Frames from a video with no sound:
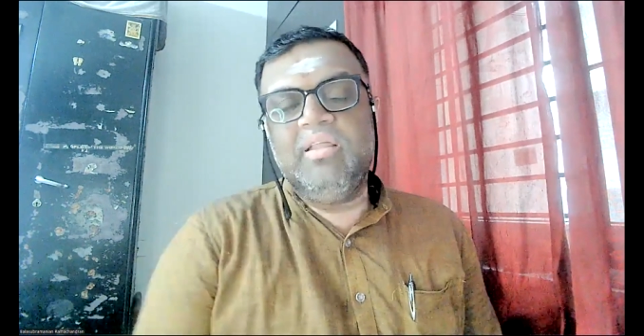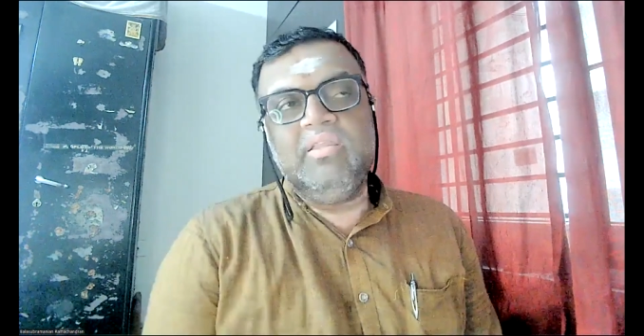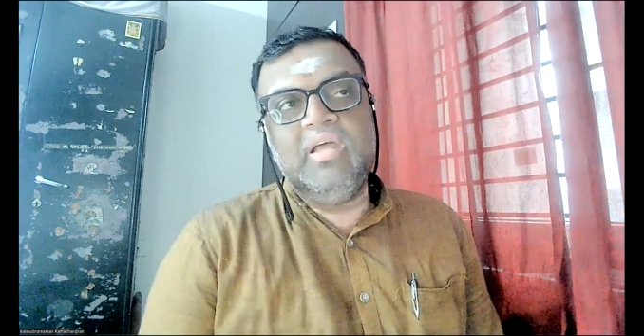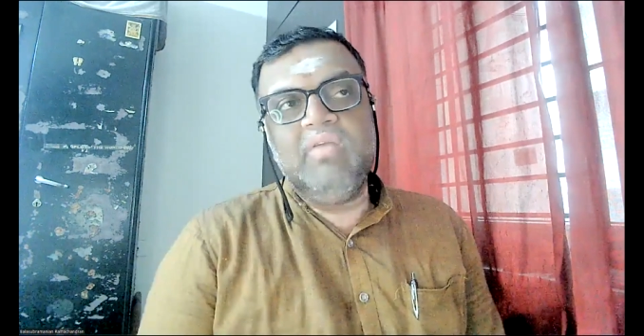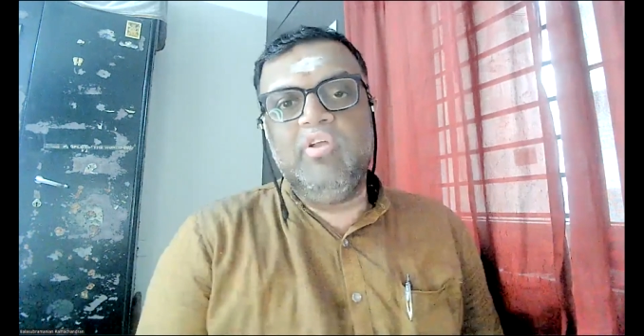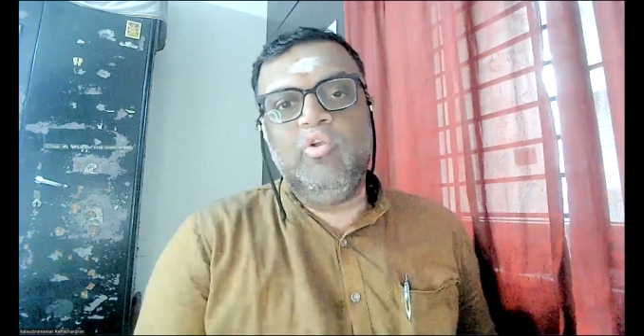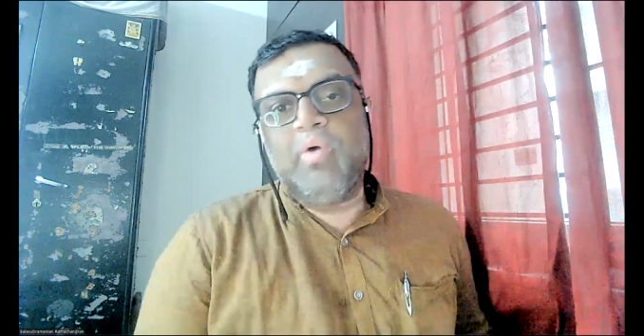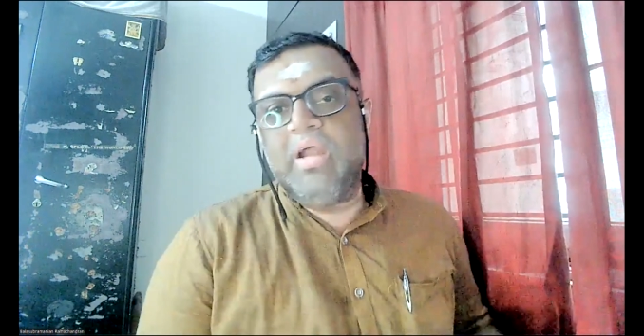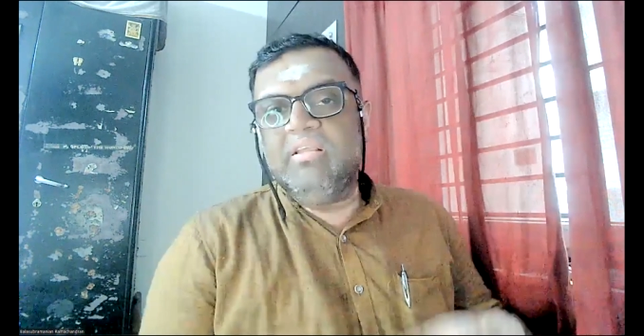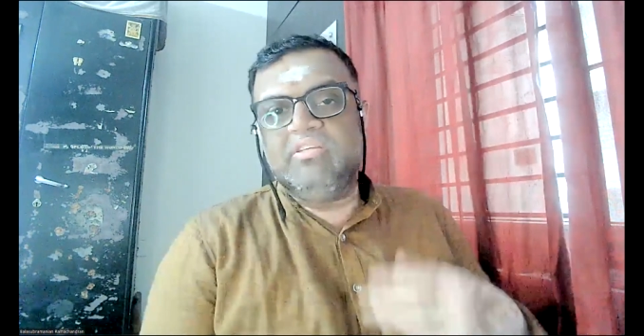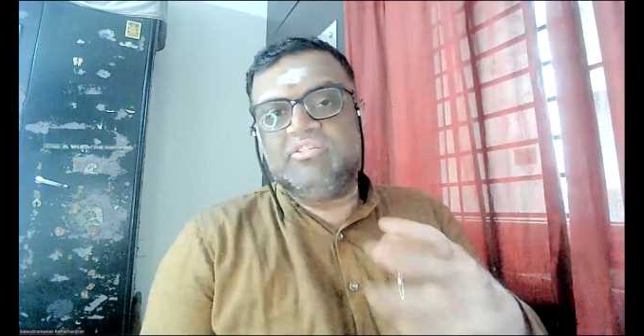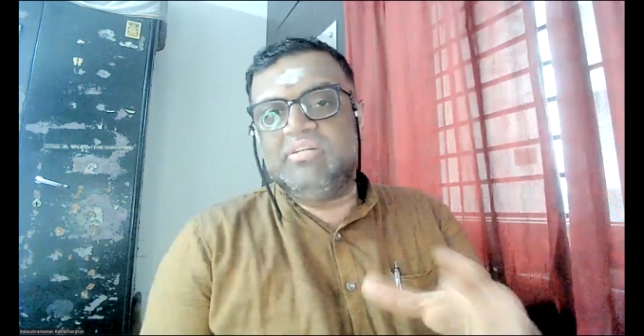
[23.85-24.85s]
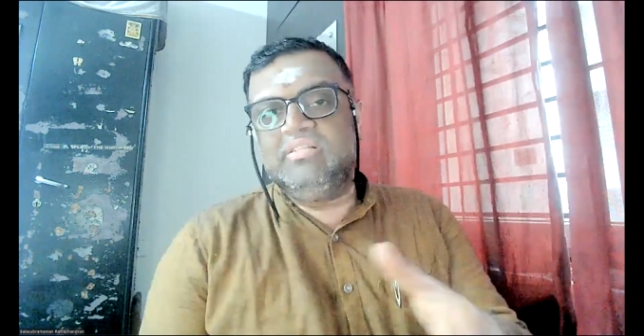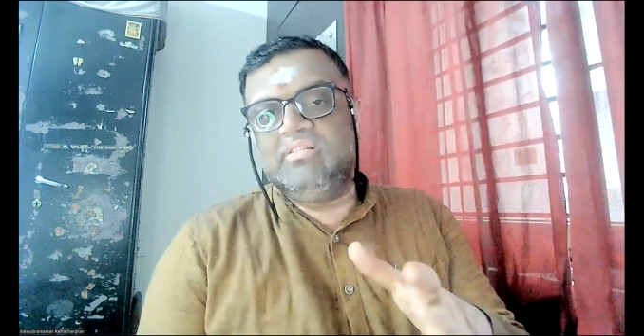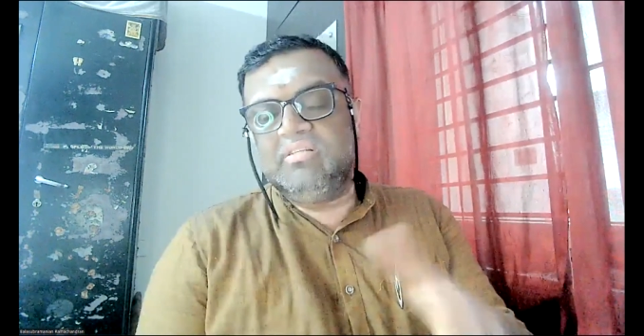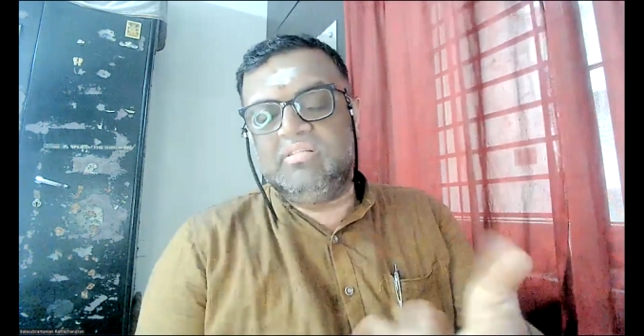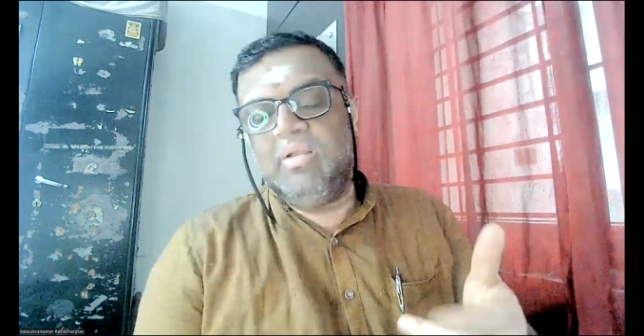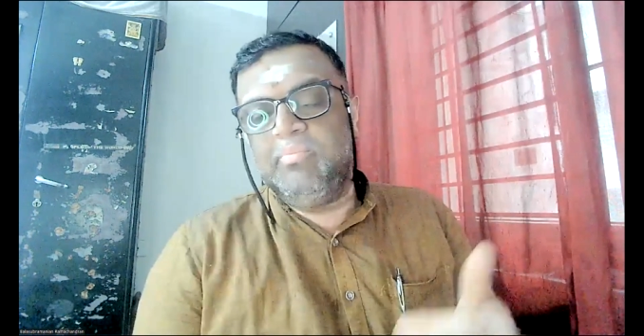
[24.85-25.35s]
and then we look at the
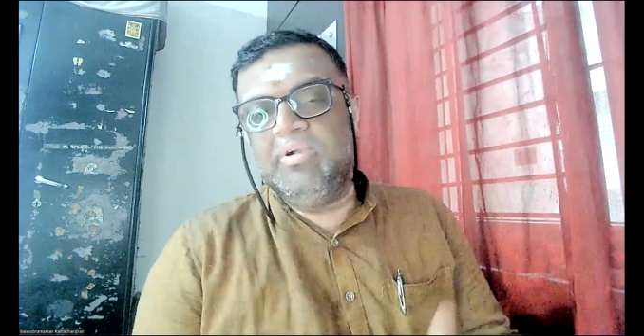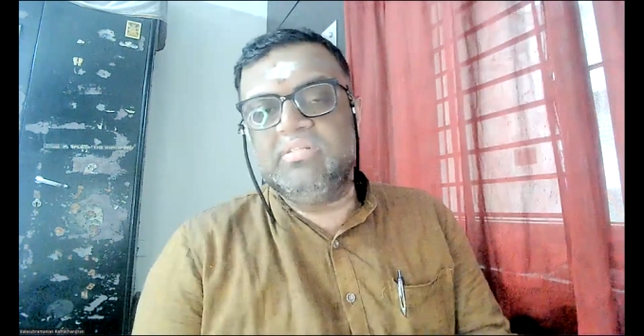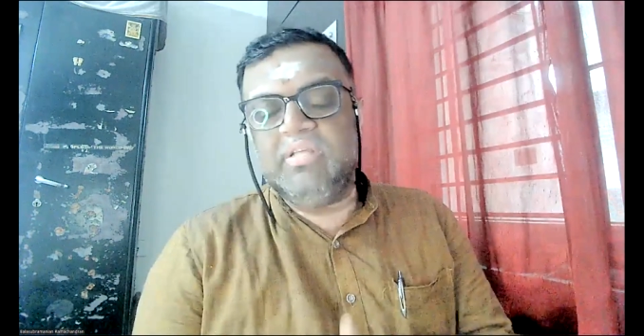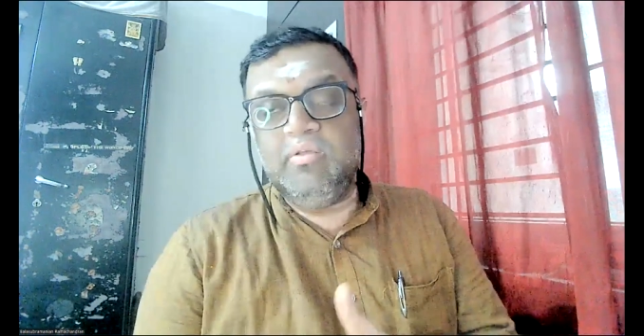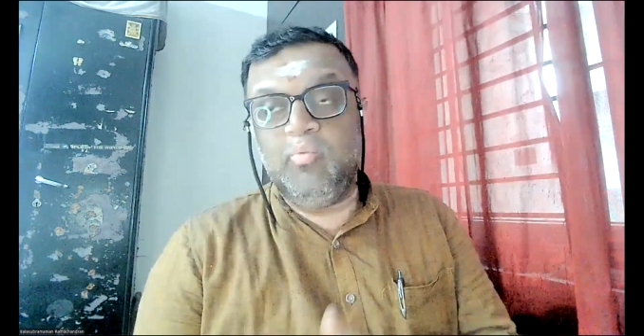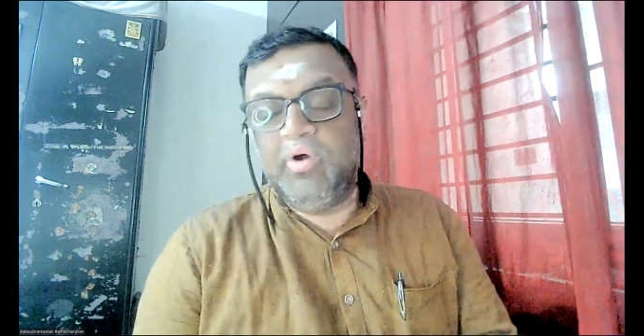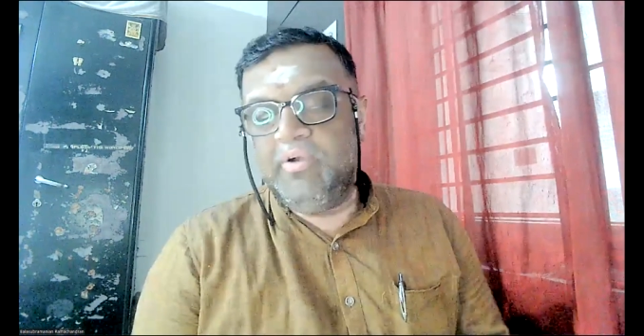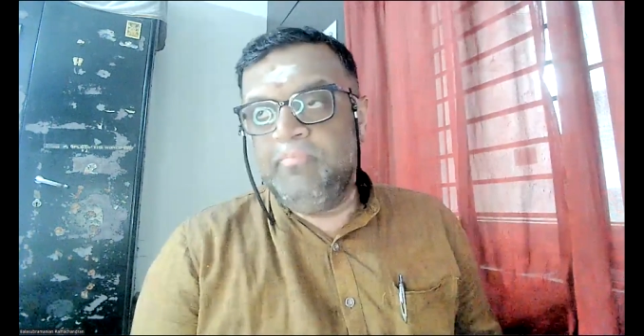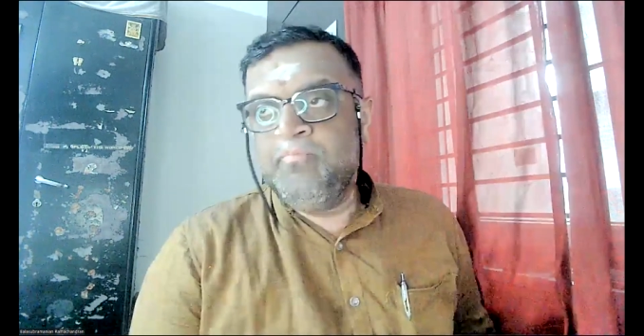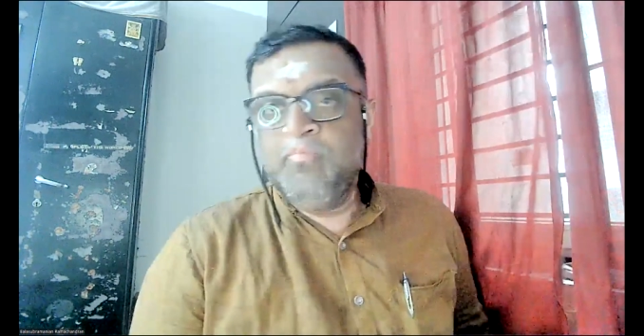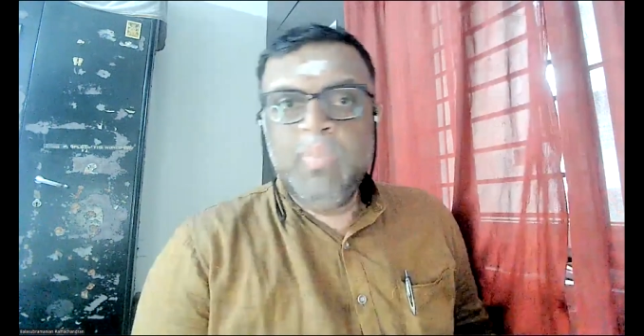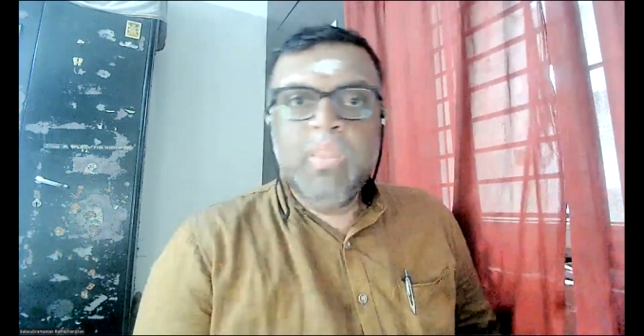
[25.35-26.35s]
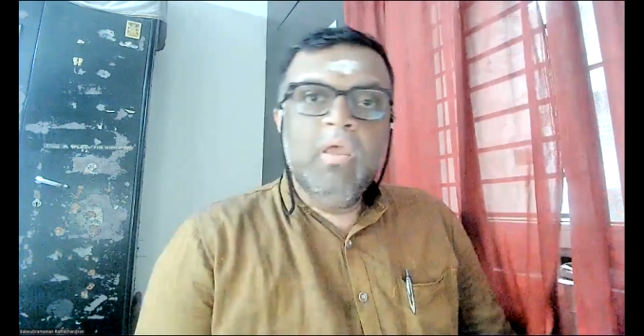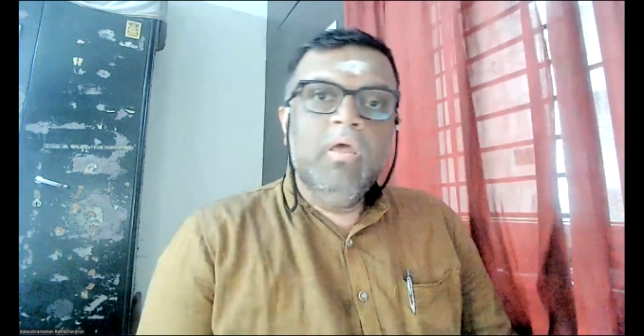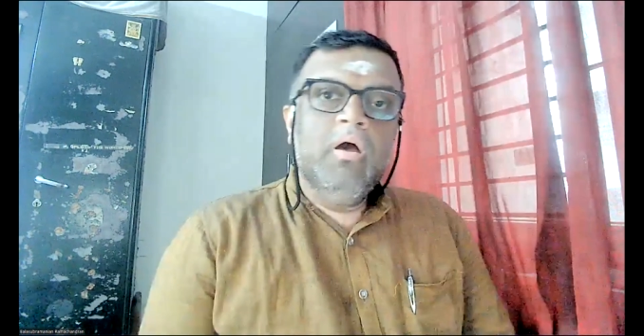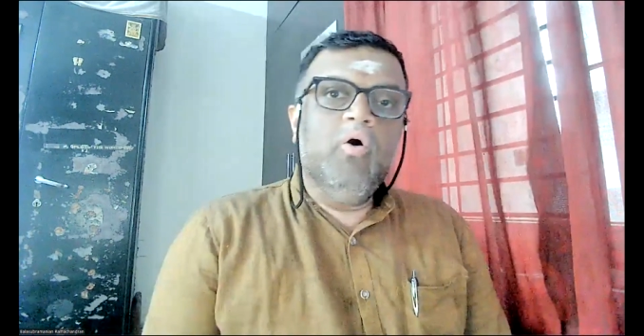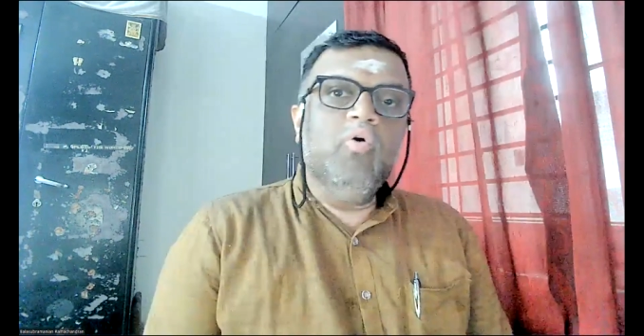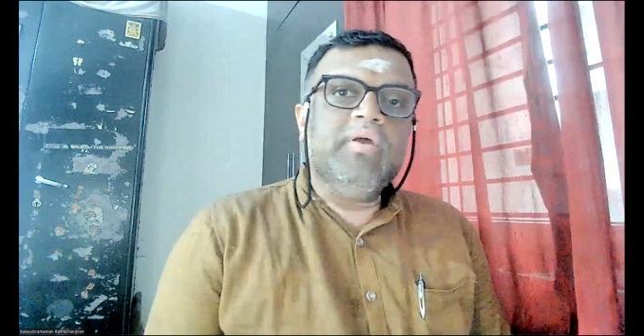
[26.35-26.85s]
stressed syllables in the word.
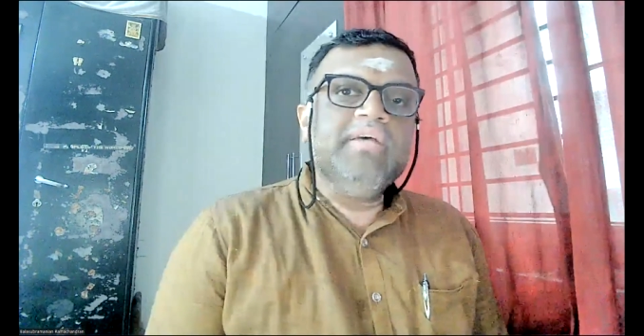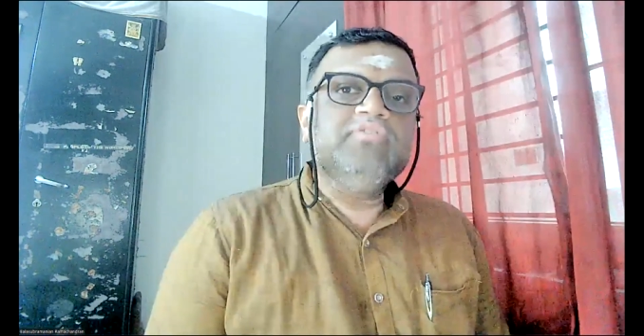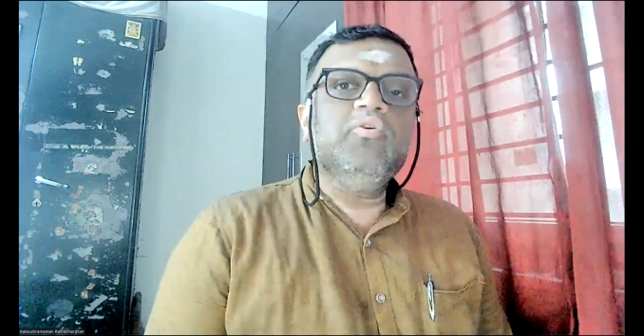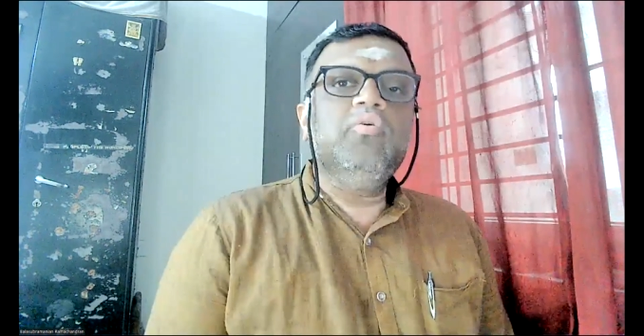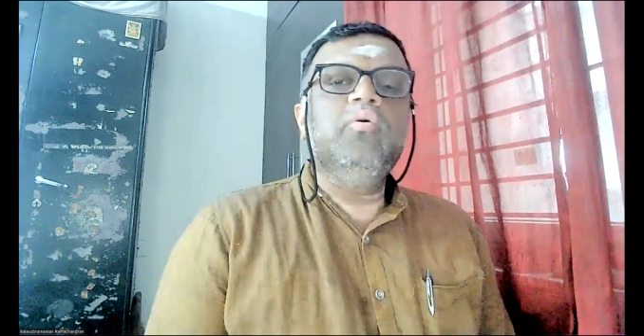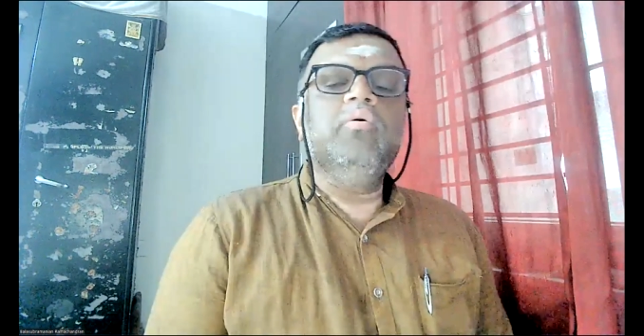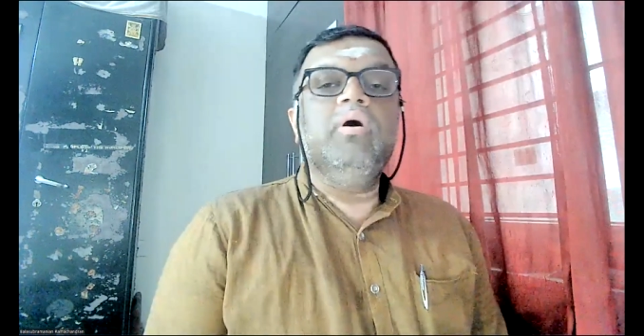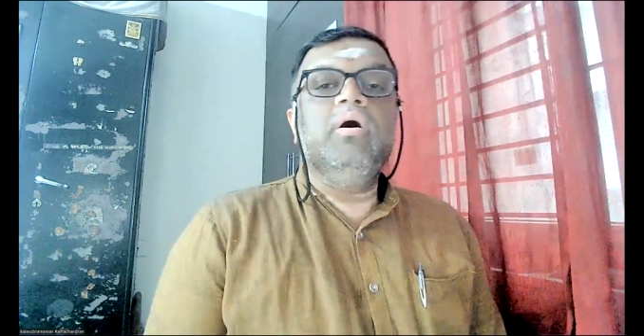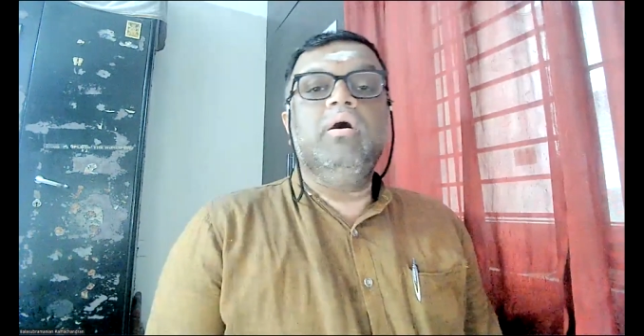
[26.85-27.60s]
Okay, so